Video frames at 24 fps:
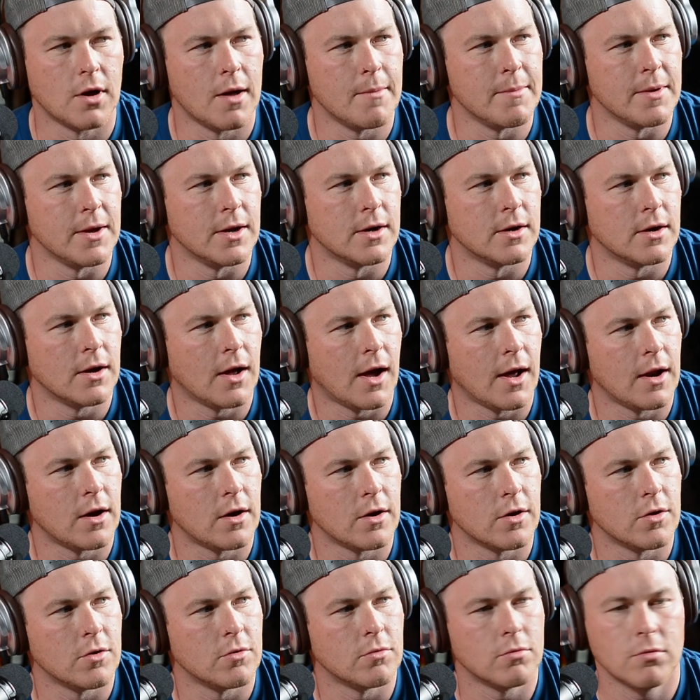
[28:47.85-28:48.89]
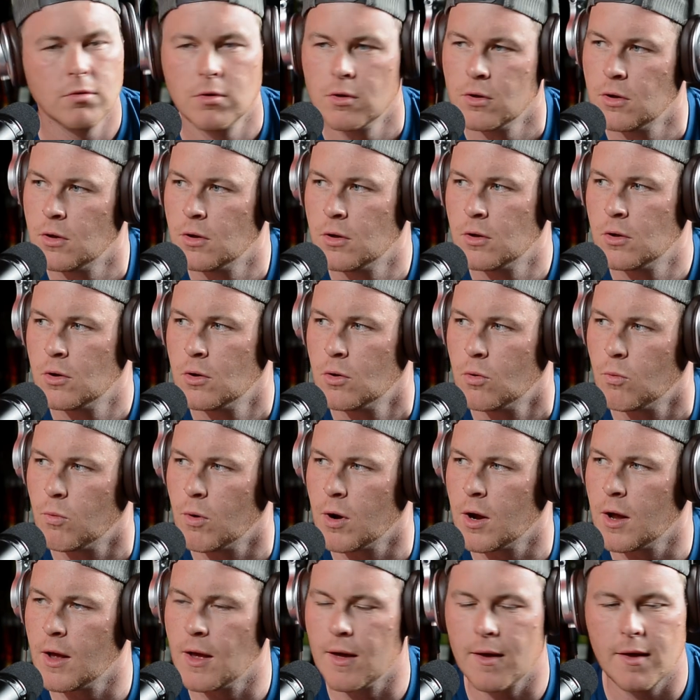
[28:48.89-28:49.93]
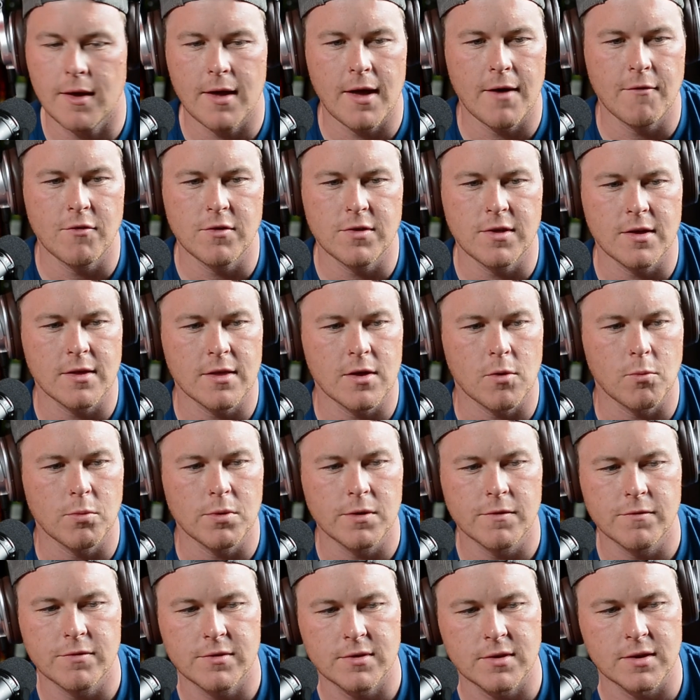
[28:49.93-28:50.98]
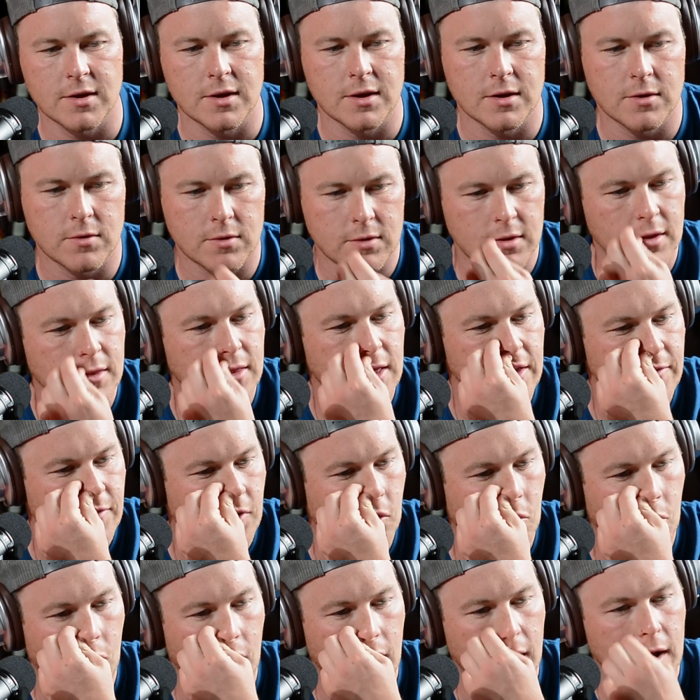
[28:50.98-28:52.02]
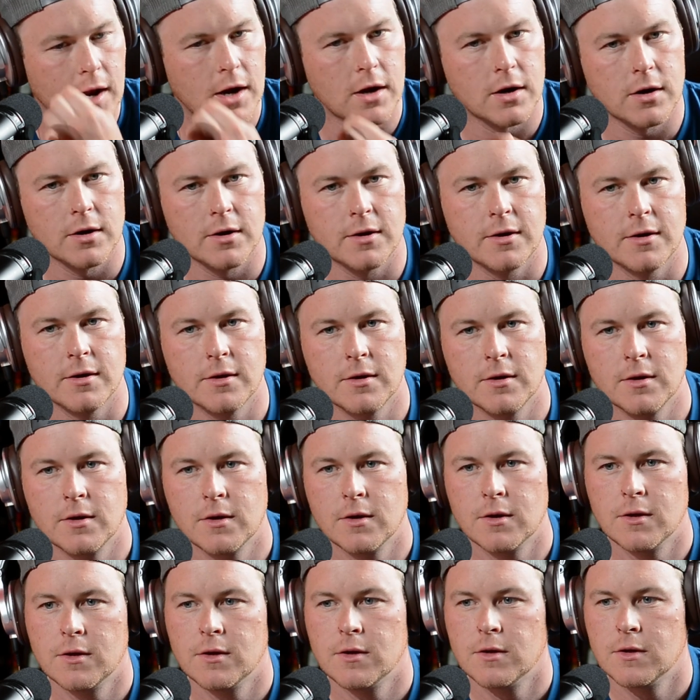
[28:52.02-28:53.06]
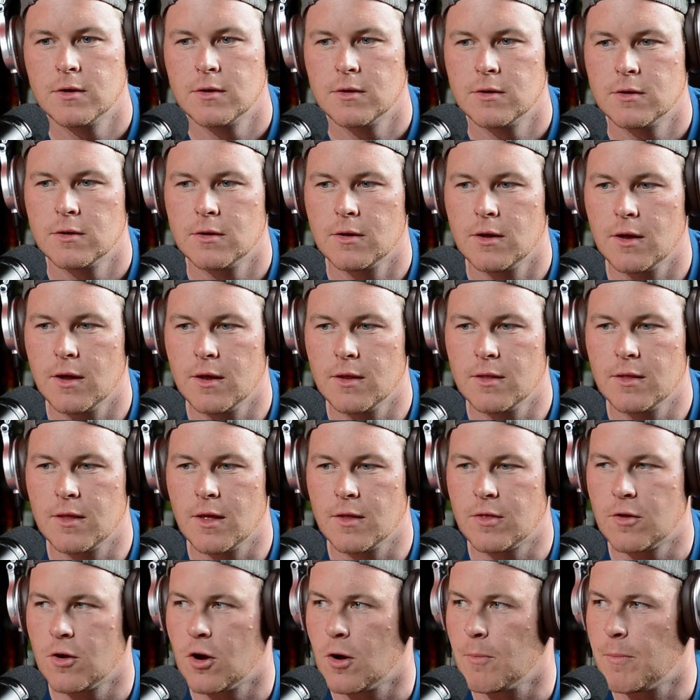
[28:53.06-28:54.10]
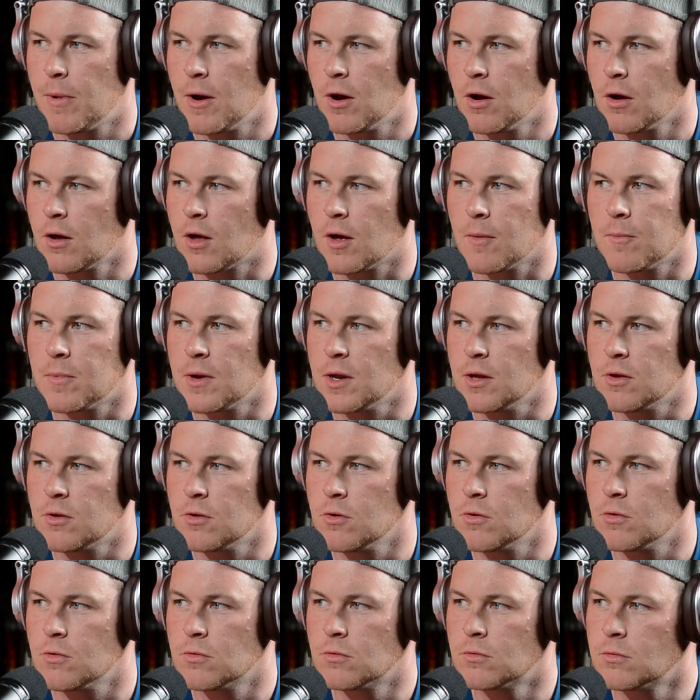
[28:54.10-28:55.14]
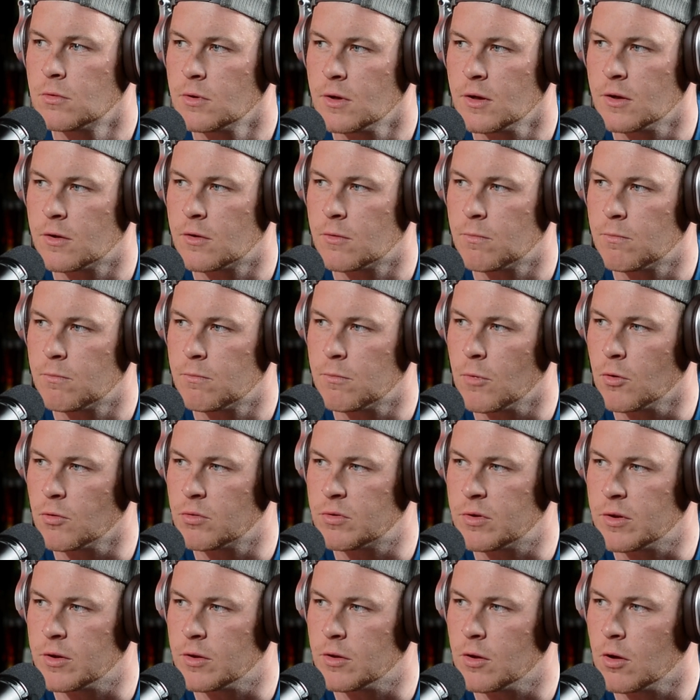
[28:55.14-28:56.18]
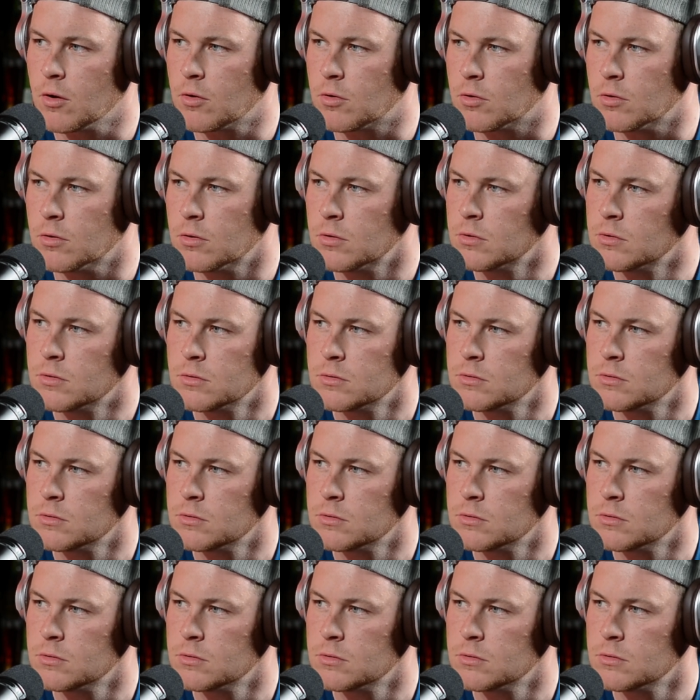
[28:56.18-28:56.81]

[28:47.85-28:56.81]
I mean, I don't know where everything that we've seen that they've acquired that they're a parent company to is mostly local.